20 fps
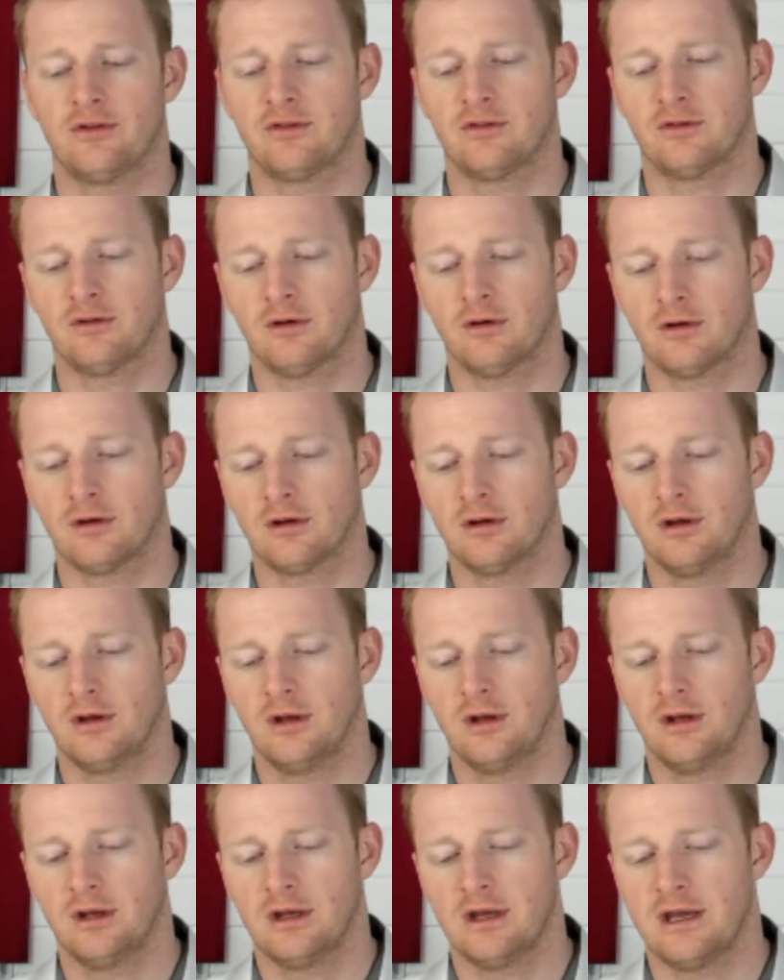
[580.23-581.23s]
So
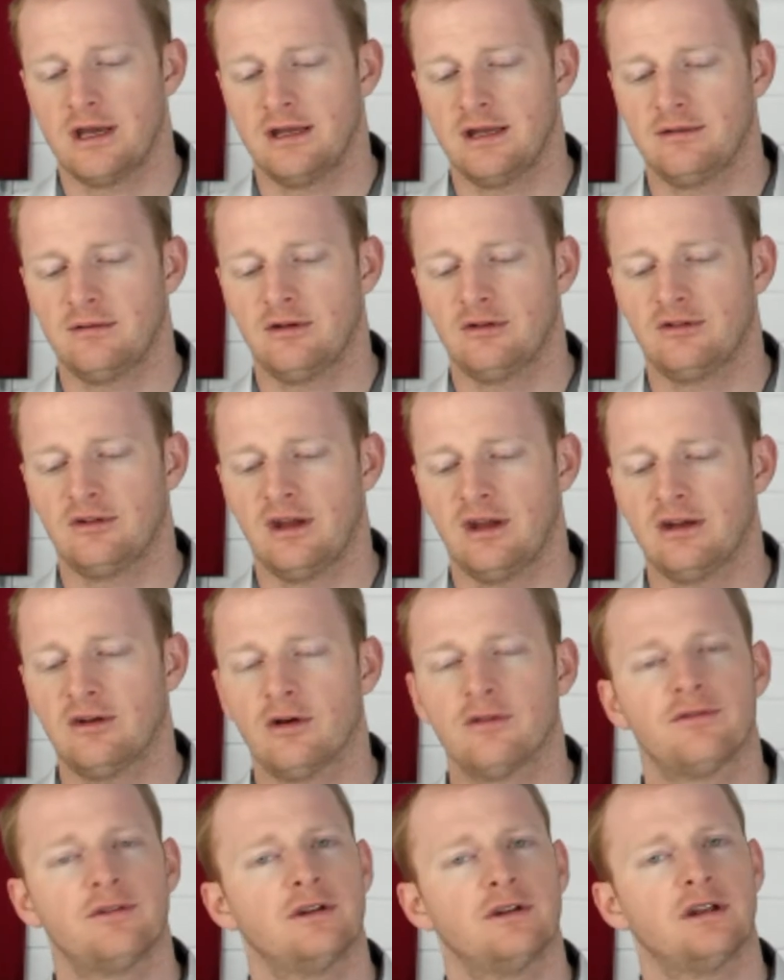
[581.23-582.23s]
it
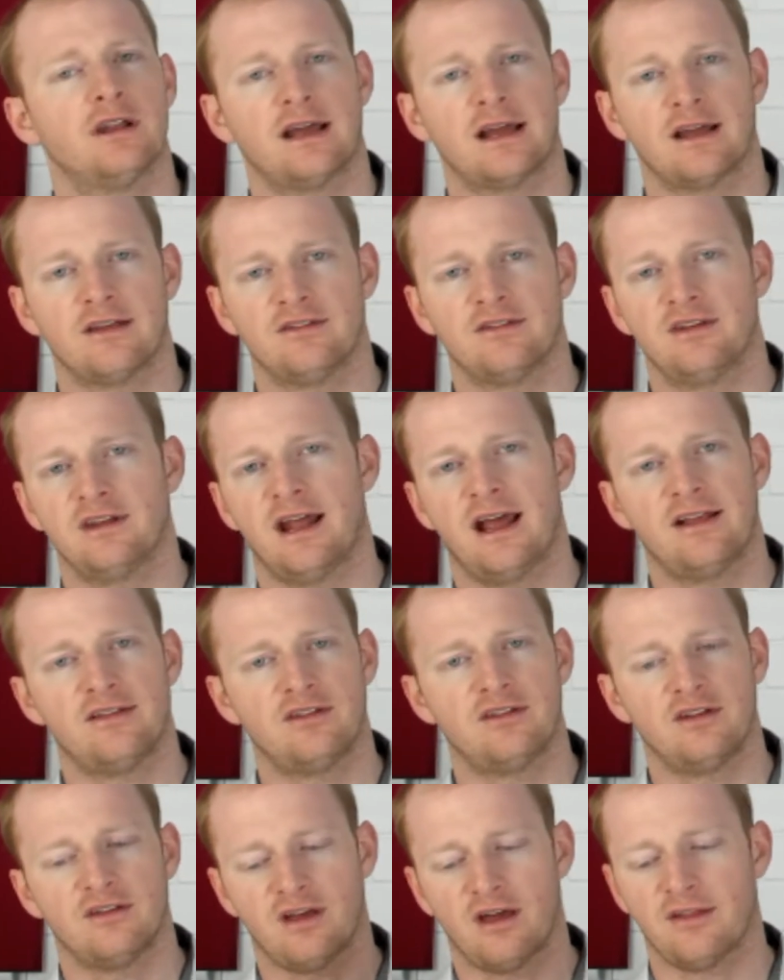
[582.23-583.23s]
often, like I said, it has
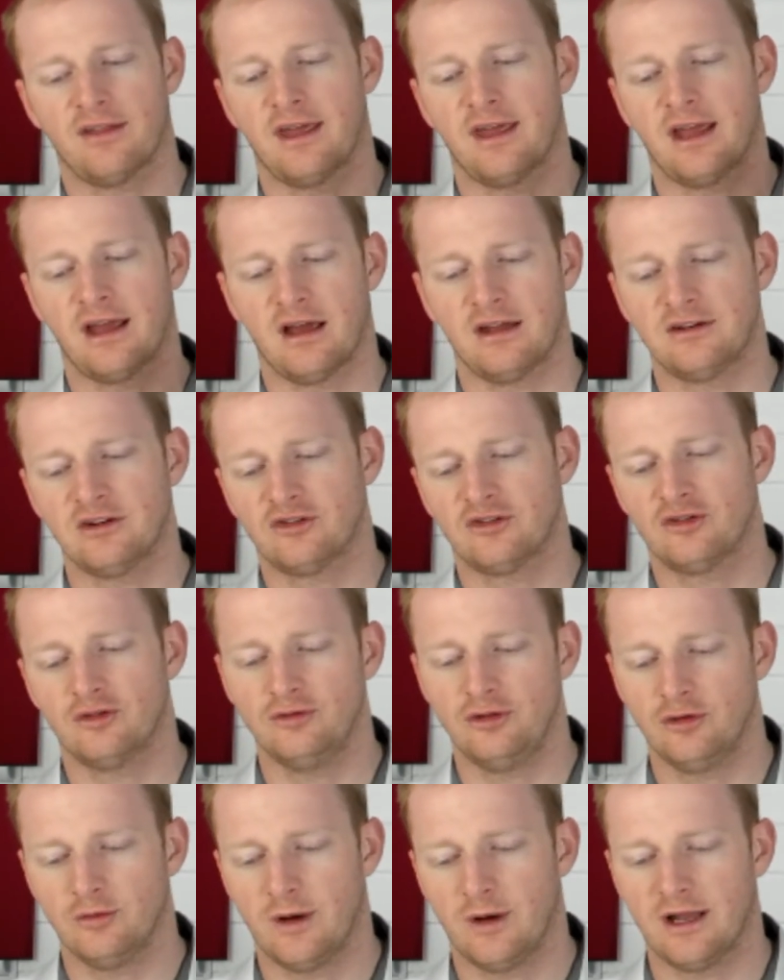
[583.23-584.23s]
this additional
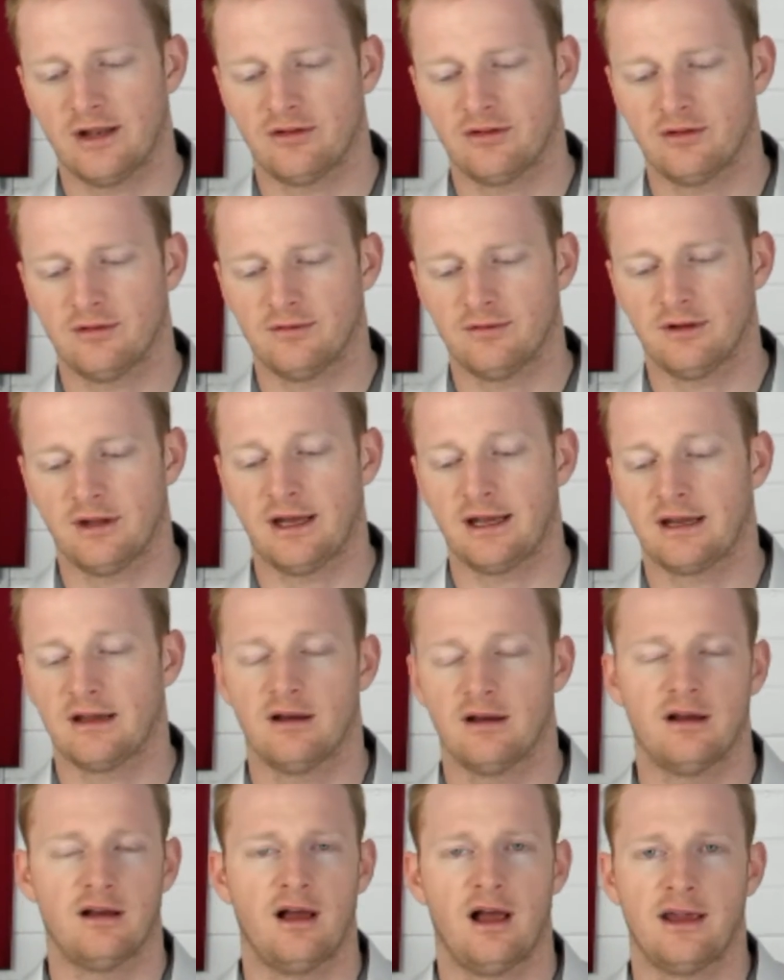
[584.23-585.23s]
nuance of like,
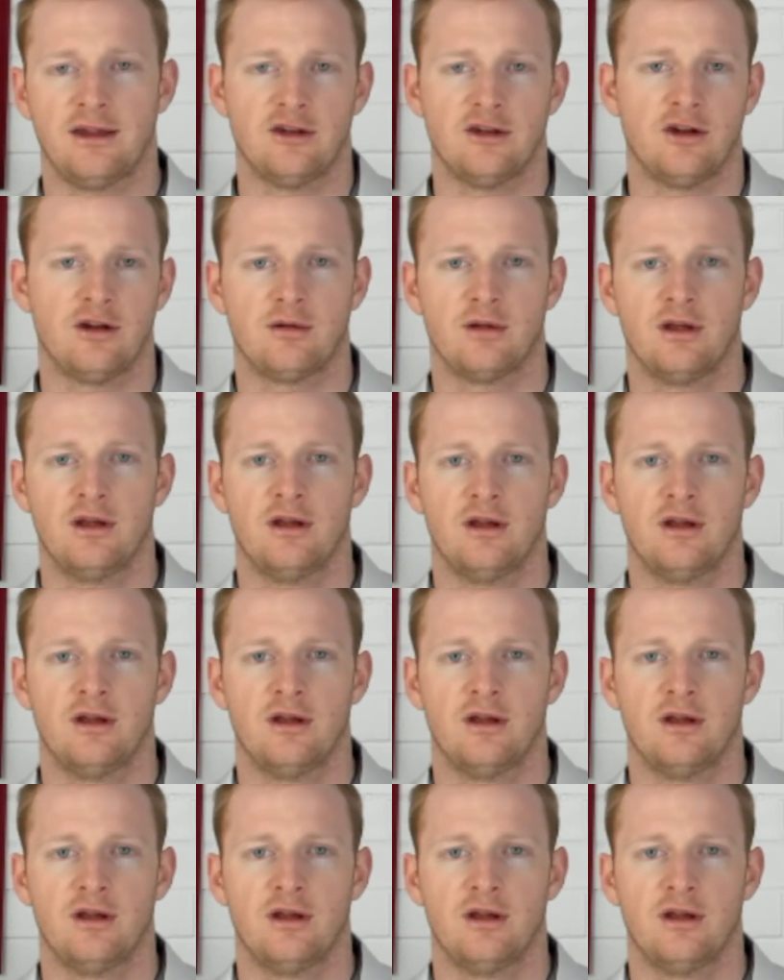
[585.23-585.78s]
do